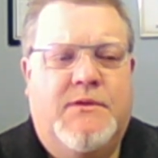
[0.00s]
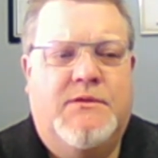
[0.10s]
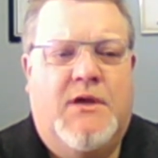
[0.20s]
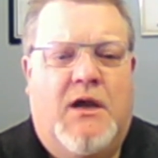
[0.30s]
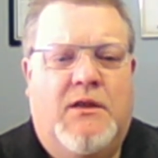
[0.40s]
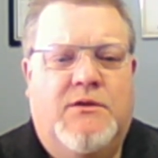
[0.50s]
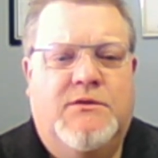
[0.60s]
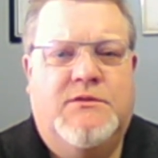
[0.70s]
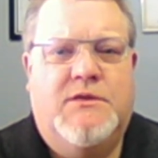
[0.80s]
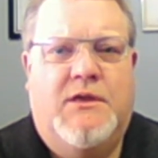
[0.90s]

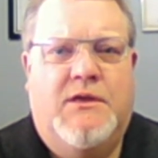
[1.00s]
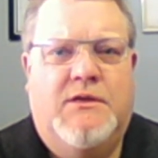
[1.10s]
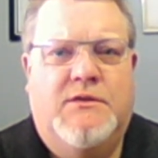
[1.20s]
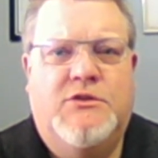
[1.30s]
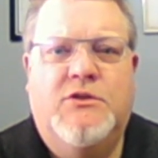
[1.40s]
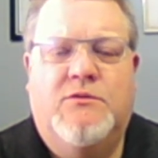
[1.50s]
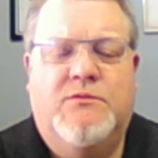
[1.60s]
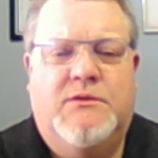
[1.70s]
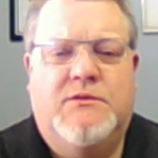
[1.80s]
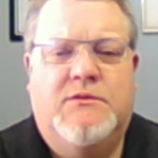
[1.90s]
toddlers and
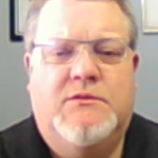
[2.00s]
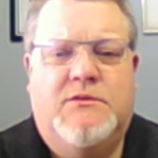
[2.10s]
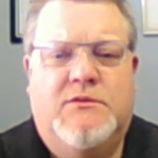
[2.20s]
children to